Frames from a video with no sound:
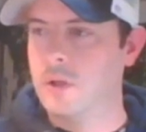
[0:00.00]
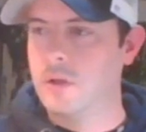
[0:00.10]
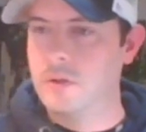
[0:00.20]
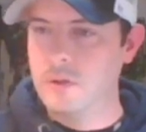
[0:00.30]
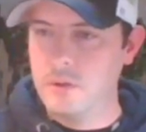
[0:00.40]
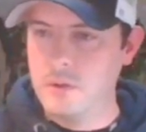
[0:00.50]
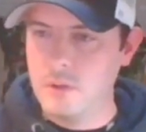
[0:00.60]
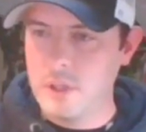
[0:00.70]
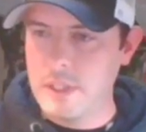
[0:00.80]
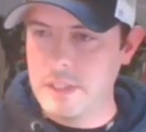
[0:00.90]

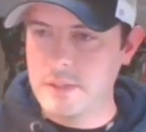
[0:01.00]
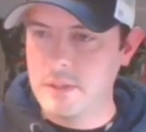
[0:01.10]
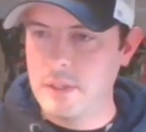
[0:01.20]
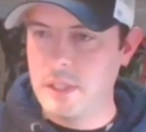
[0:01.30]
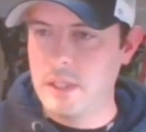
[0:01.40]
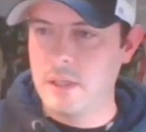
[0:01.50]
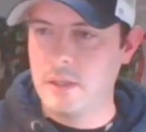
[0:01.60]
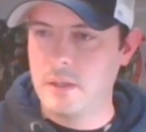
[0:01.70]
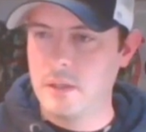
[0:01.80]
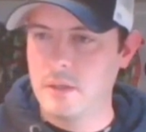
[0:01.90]
Let's get
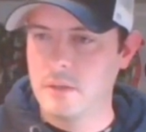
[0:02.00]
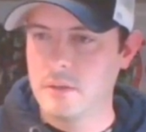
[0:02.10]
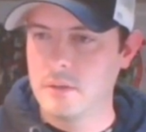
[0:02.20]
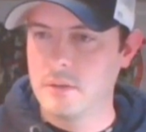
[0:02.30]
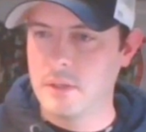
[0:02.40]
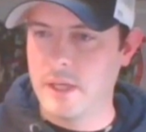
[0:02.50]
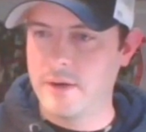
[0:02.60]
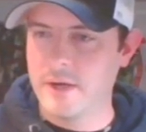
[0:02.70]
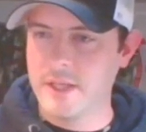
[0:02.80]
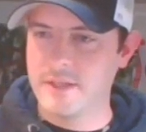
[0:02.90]
it. How
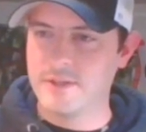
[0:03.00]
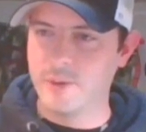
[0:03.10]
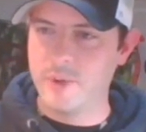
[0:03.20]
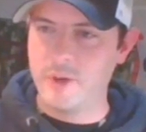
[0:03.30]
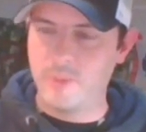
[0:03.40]
did I get so many